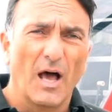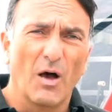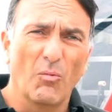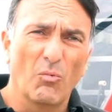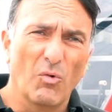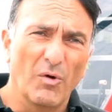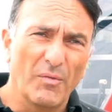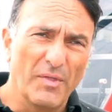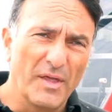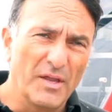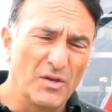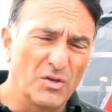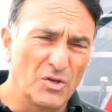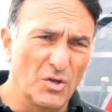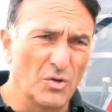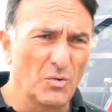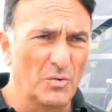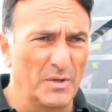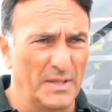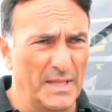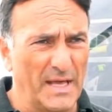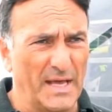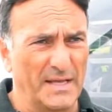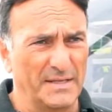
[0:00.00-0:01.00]
And what they
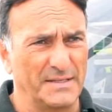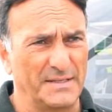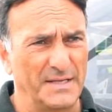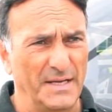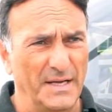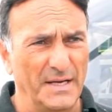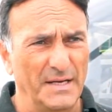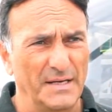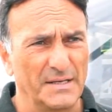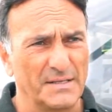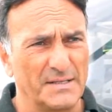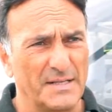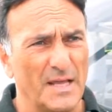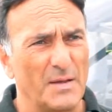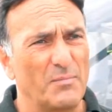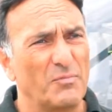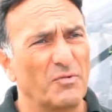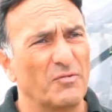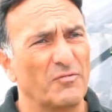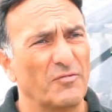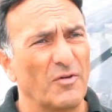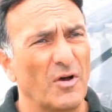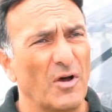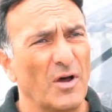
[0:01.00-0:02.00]
do at that scene is they
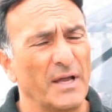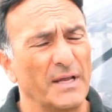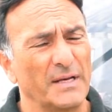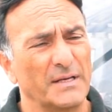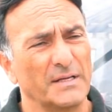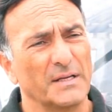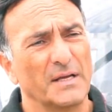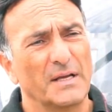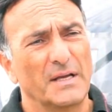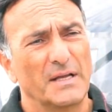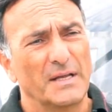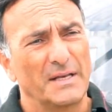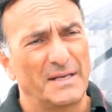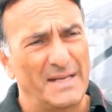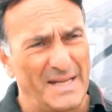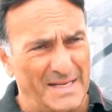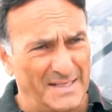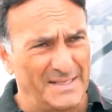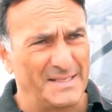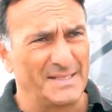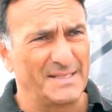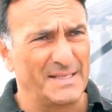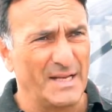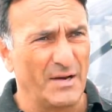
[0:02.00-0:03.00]
provide
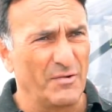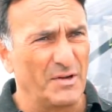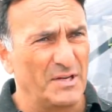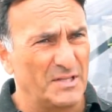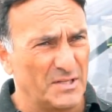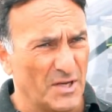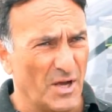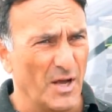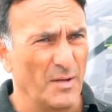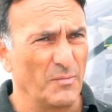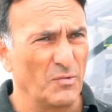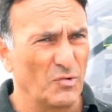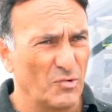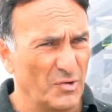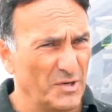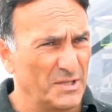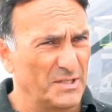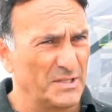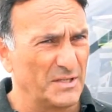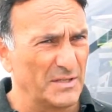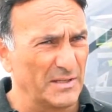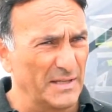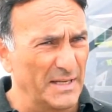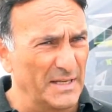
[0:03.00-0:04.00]
necessary time
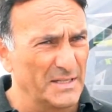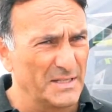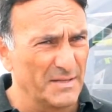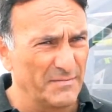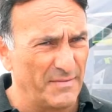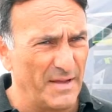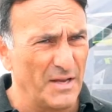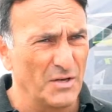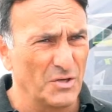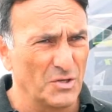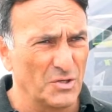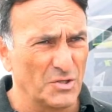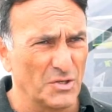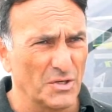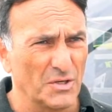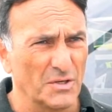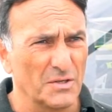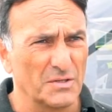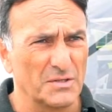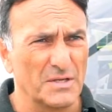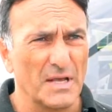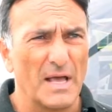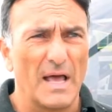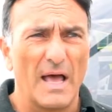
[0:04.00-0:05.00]
critical
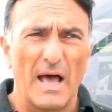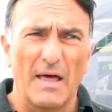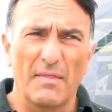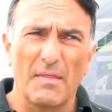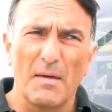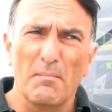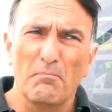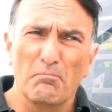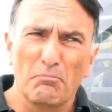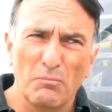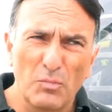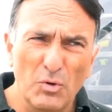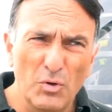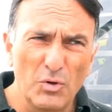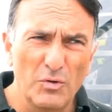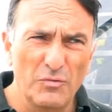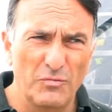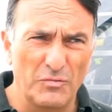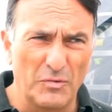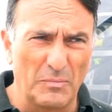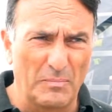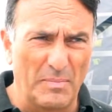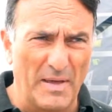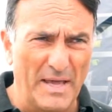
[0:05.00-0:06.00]
interventions and then
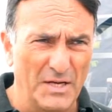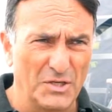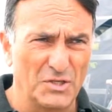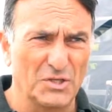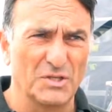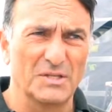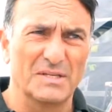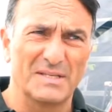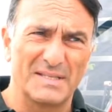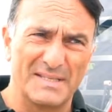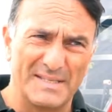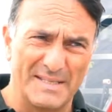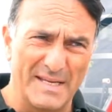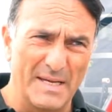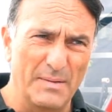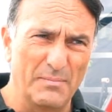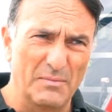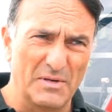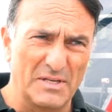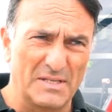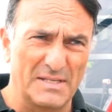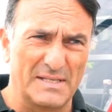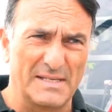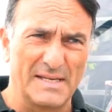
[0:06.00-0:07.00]
move the patient
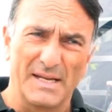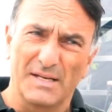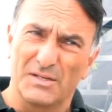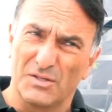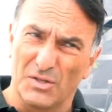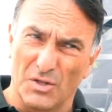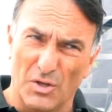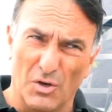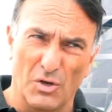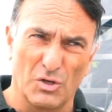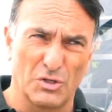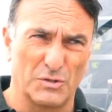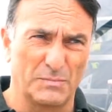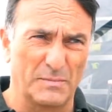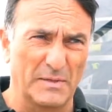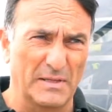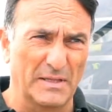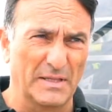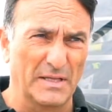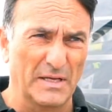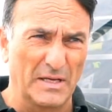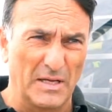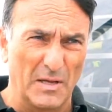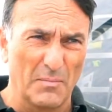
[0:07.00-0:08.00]
seamlessly to the
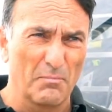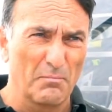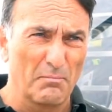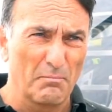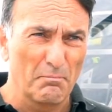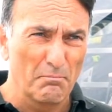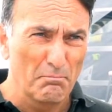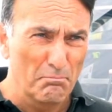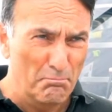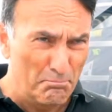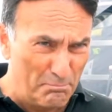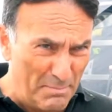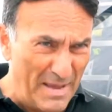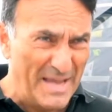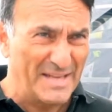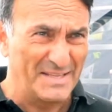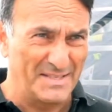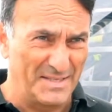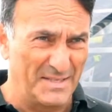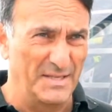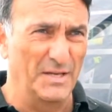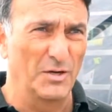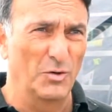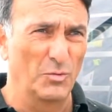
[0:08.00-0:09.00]
hospital that can
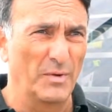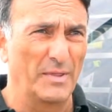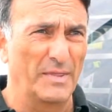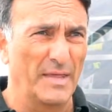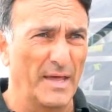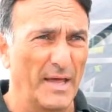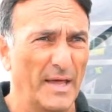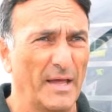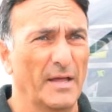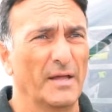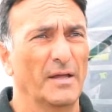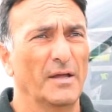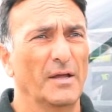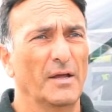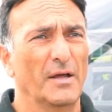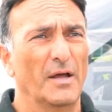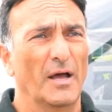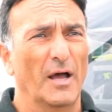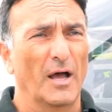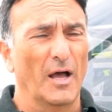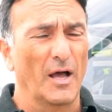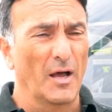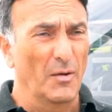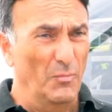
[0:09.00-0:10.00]
best deal with their,
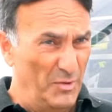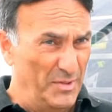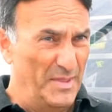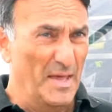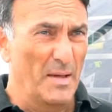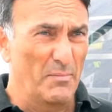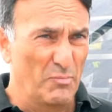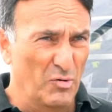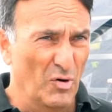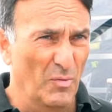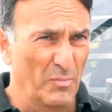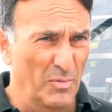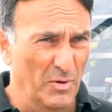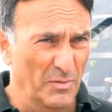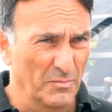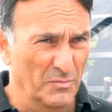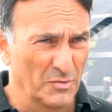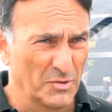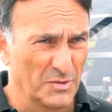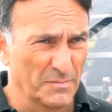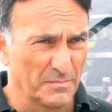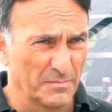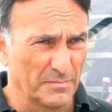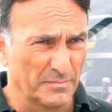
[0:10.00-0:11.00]
uh, with their
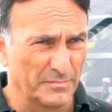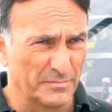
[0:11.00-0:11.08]
problems.